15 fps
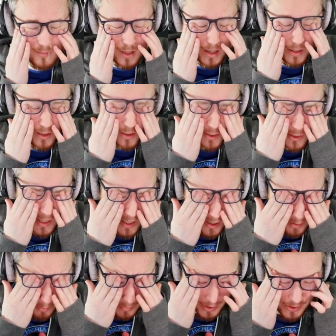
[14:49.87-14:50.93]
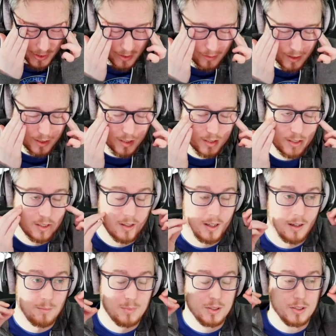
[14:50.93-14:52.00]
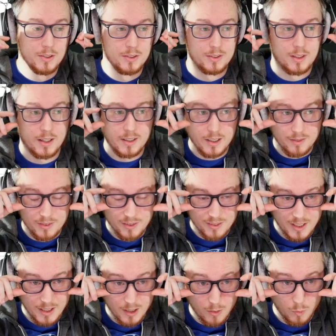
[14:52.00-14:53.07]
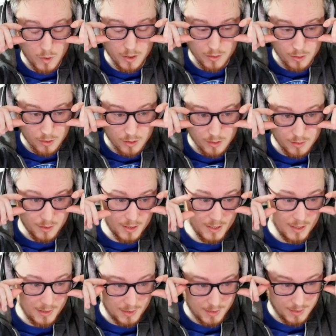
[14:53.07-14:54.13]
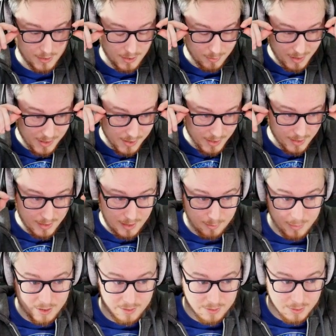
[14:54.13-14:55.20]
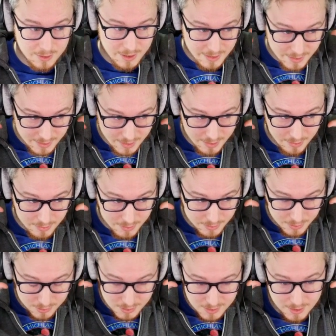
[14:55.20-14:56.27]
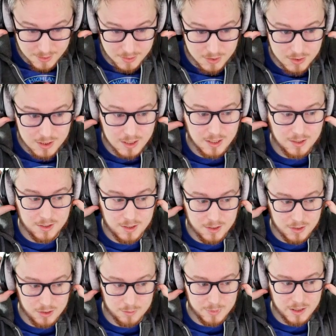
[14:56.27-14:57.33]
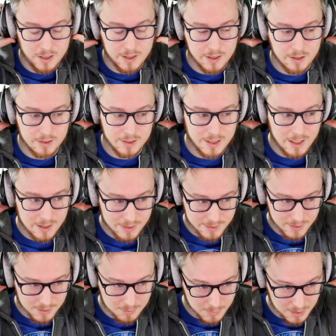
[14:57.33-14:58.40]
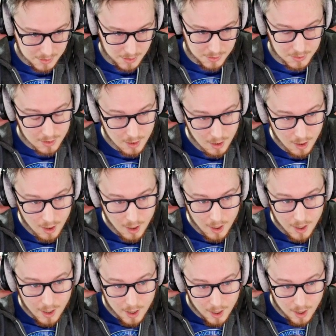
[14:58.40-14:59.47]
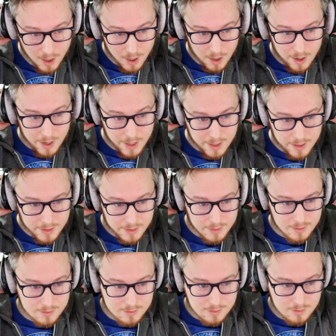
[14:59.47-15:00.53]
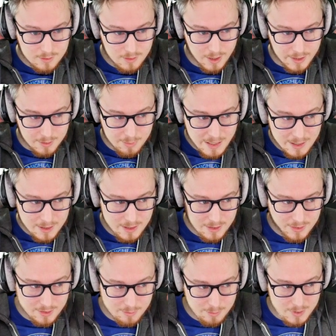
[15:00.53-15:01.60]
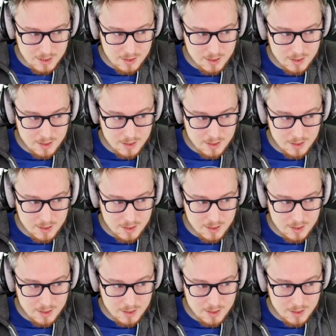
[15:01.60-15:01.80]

don't know how much I want to get into that, because like if you've taken 1 quarter of statistics, you might say that, but if you take another 3 years of statistics, you'll be like, oh yeah, that doesn't make sense. And like background on me,